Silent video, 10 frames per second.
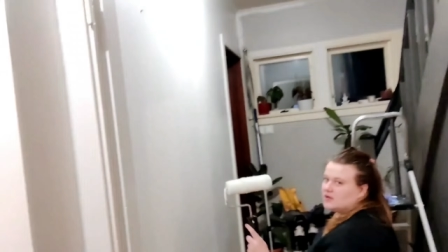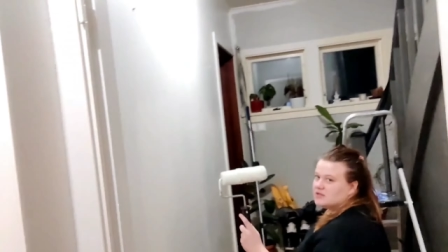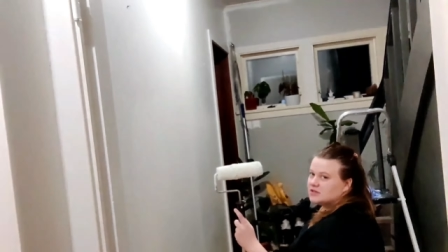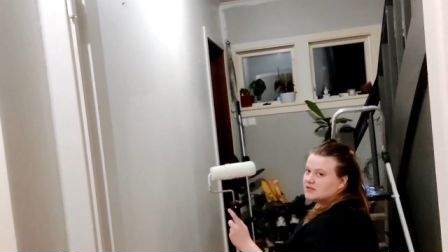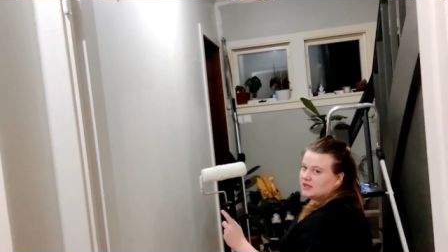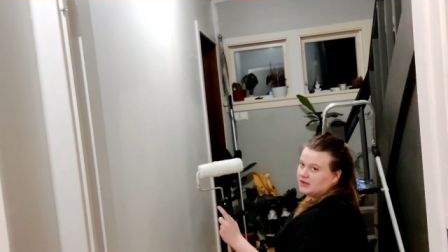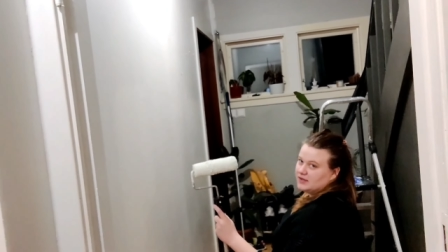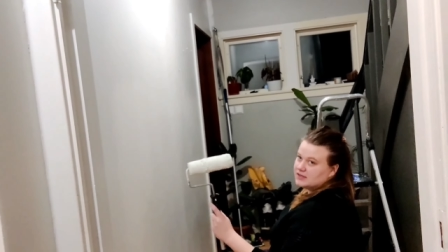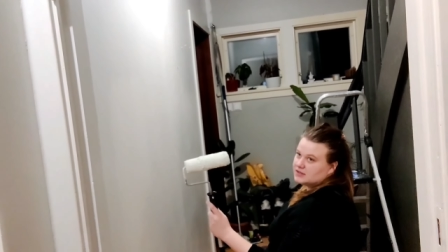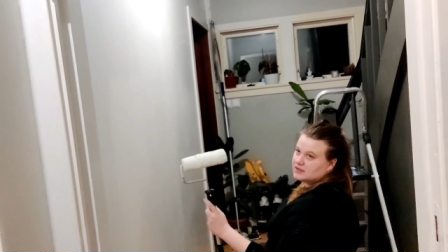watched a
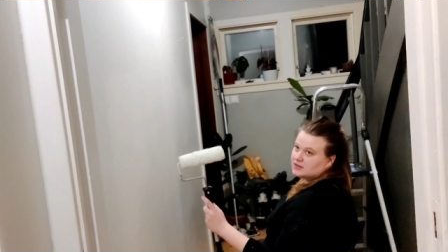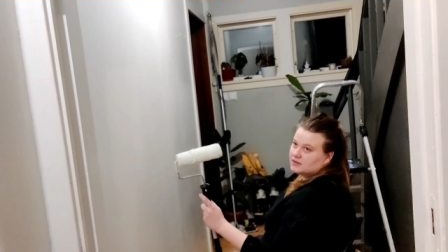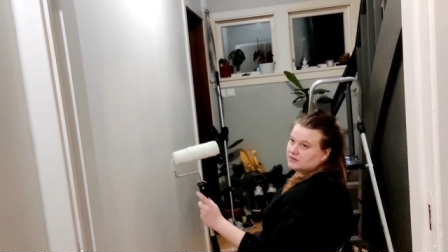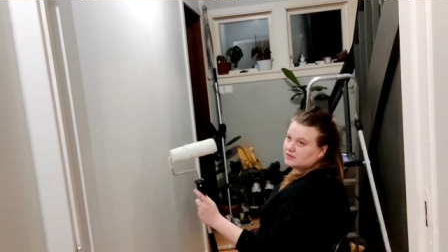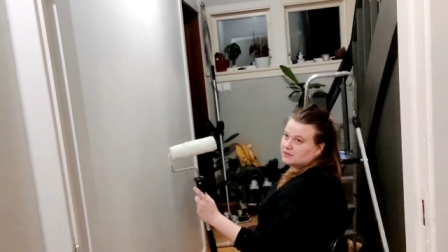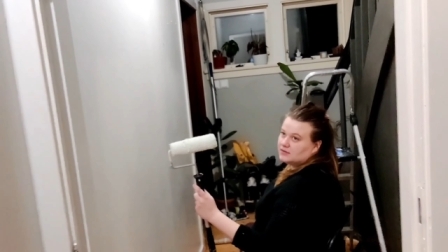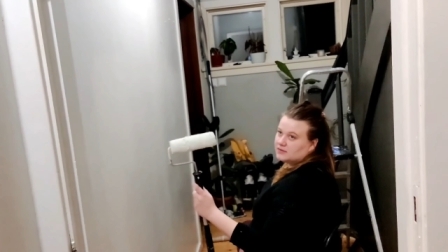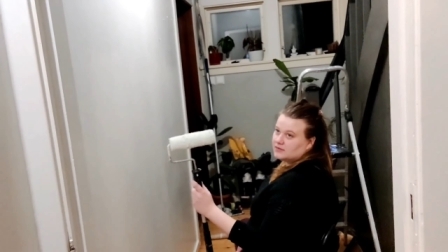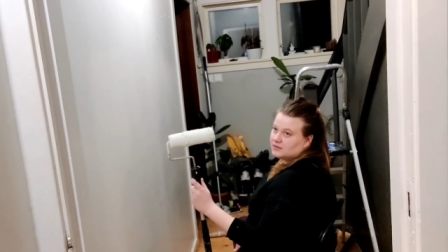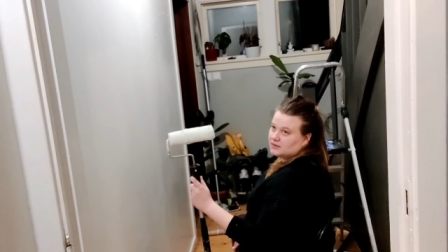series
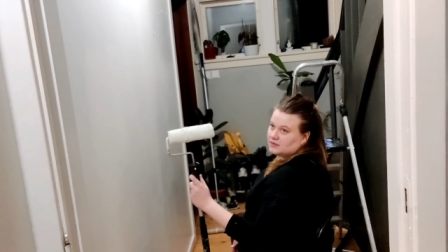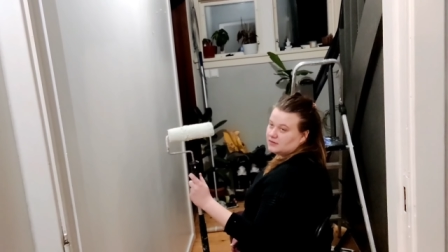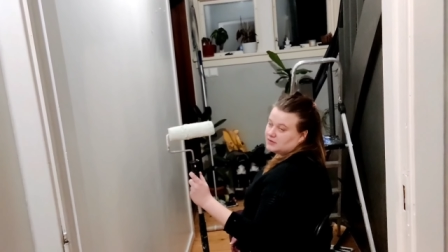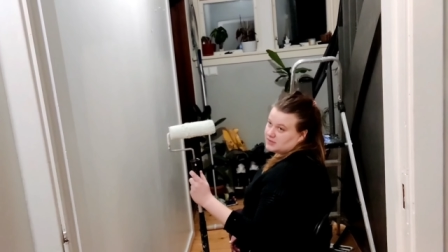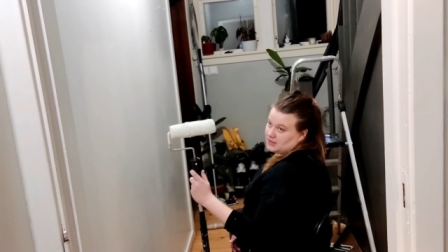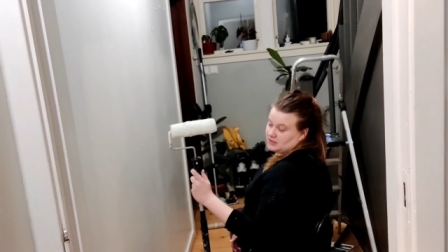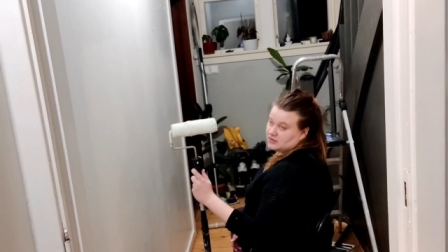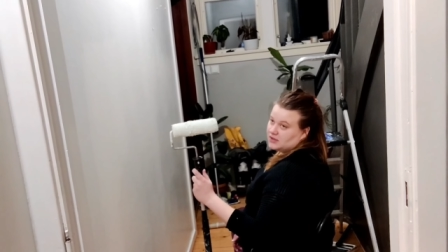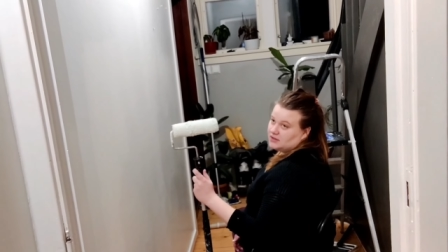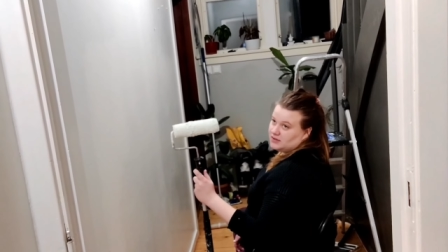called
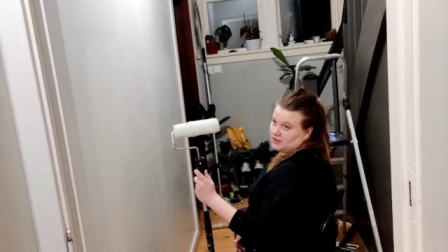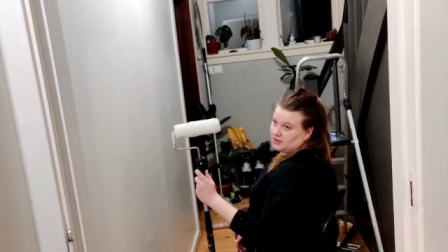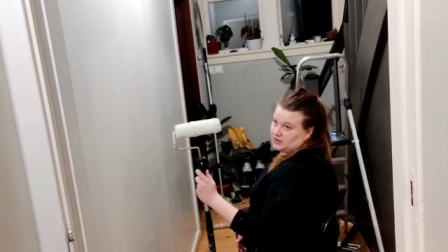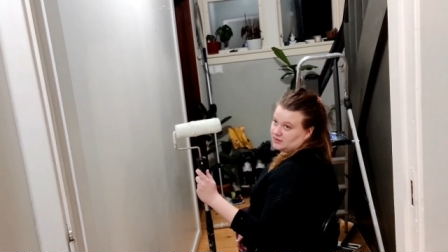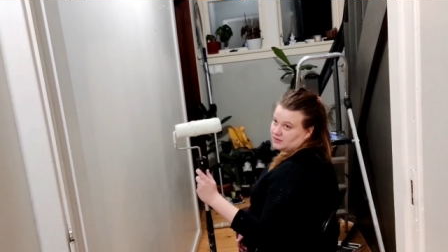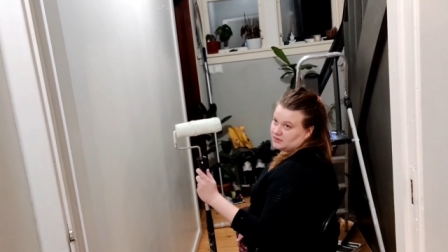Station 19,